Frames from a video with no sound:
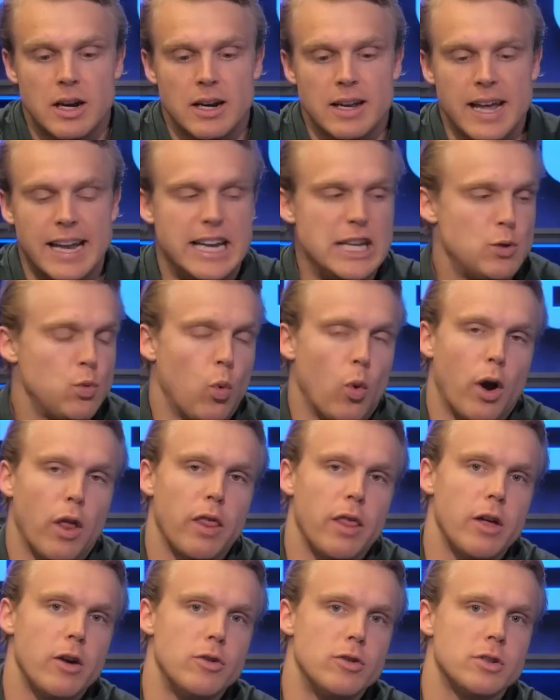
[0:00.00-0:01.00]
Like, he's one
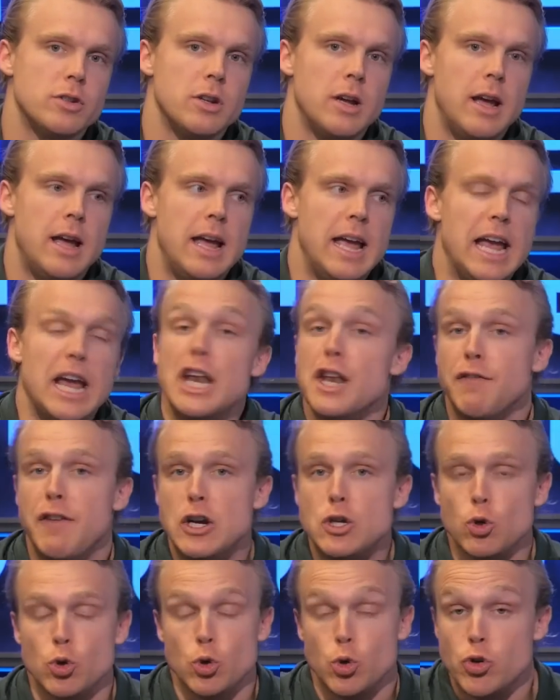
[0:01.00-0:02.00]
of those
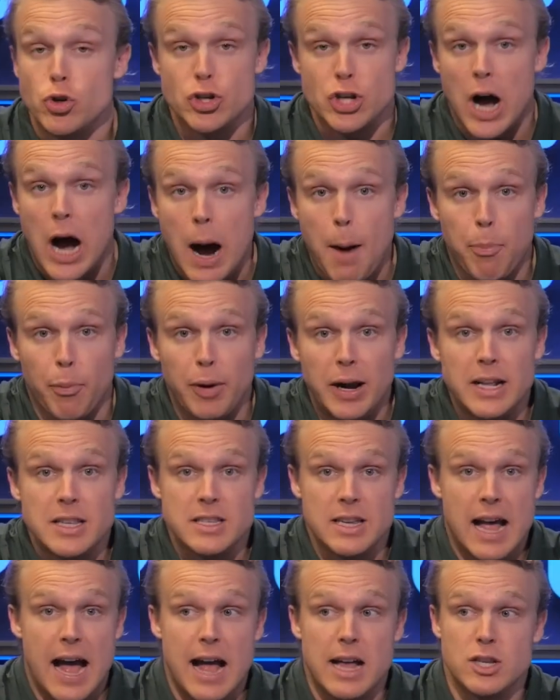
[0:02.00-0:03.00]
individuals who just
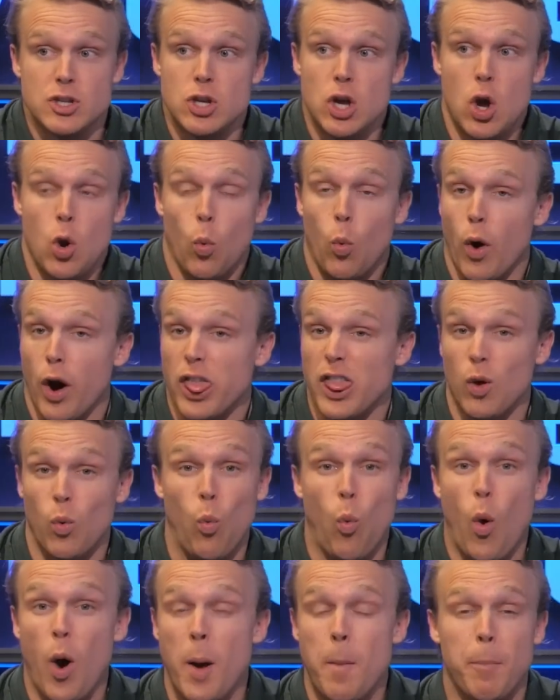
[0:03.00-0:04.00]
operates as one of the
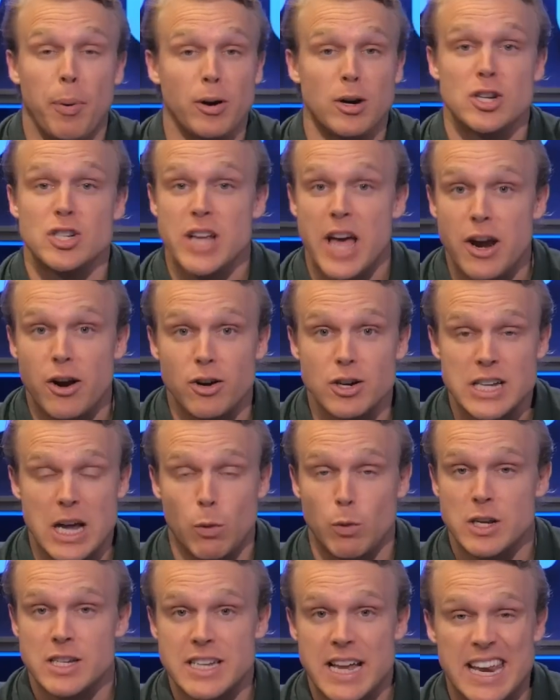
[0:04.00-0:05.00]
one percenters, like
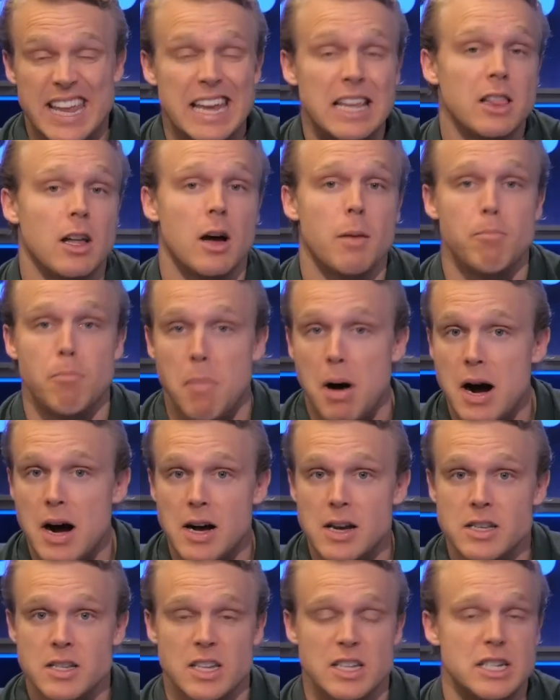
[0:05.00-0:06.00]
we said, Elon
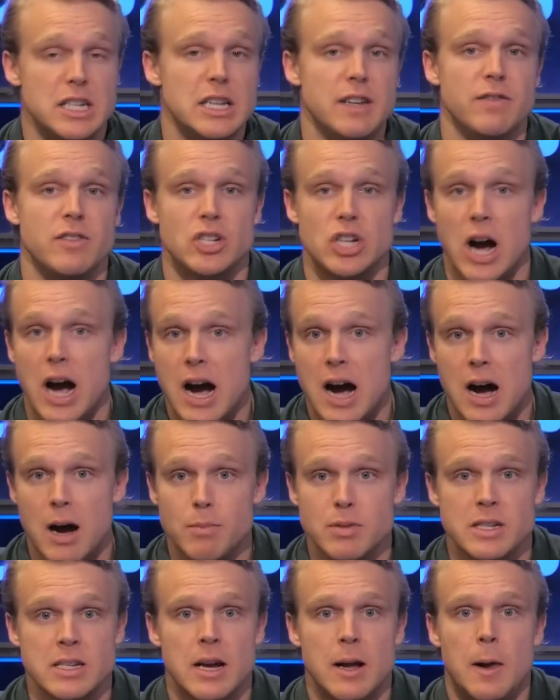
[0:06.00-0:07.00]
Musk, Steve
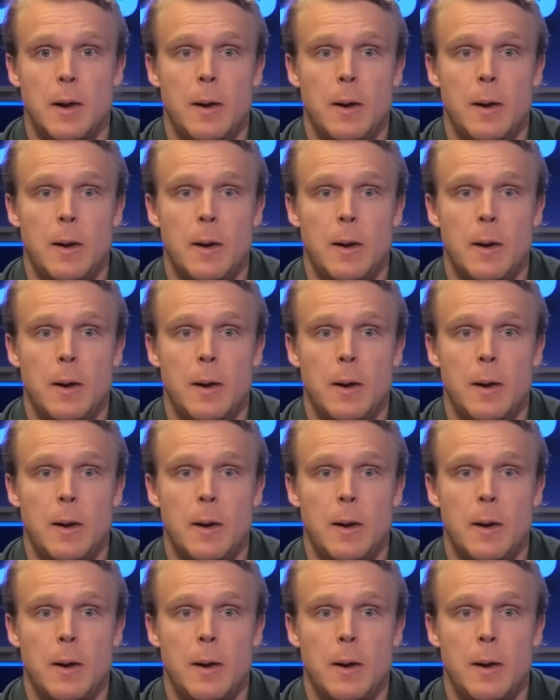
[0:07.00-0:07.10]
Jobs,